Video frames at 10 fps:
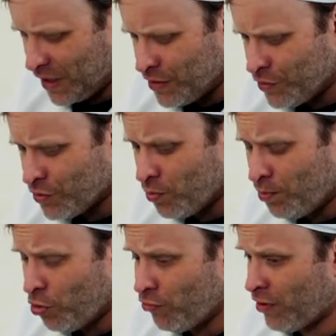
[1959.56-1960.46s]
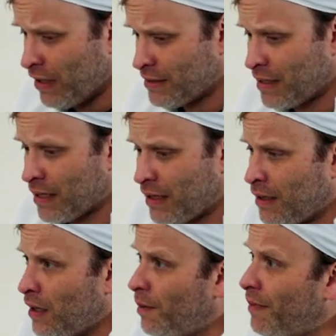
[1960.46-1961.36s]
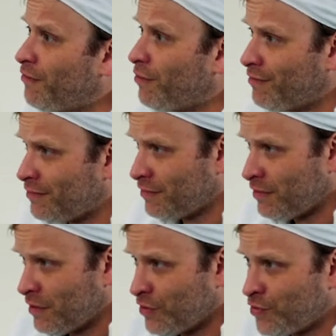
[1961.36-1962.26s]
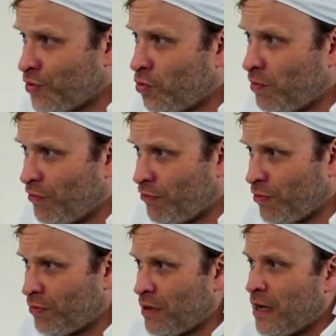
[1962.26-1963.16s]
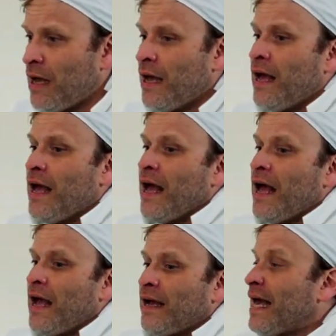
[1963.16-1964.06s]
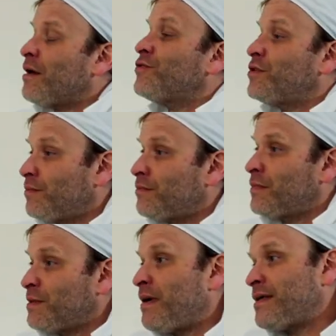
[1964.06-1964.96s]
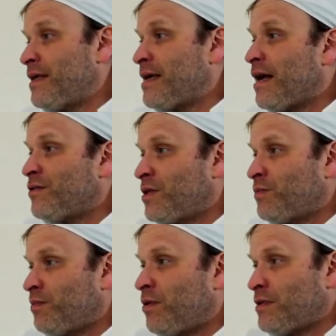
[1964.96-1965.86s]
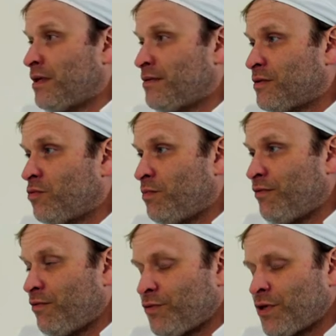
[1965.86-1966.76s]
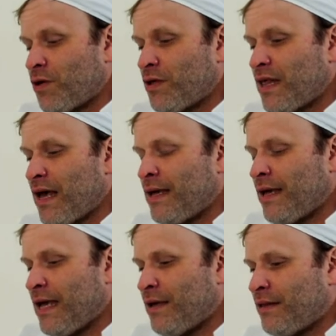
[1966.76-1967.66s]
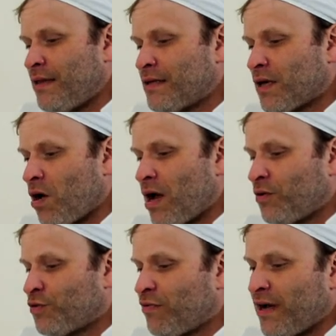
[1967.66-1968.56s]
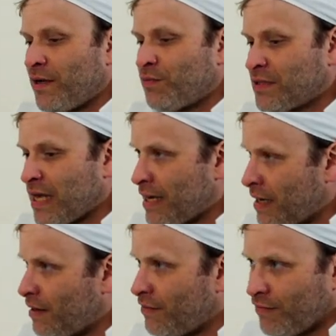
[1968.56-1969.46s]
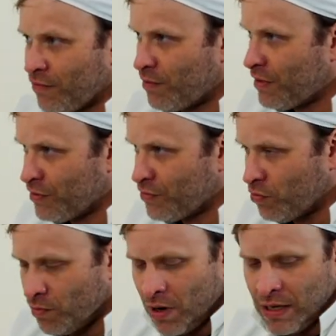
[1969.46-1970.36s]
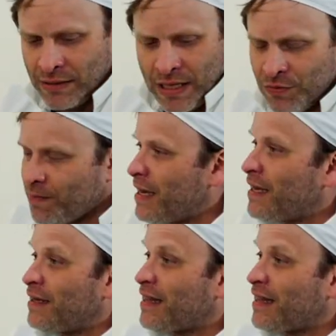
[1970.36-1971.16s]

So it's called boron. It's like a, a mineral, yeah. salt mineral. A calcium, it's basically a calcium deposit, the salt mineral. Mm-hmm. So they, he, this guy in Australia was taking it from these salt mines, and he was making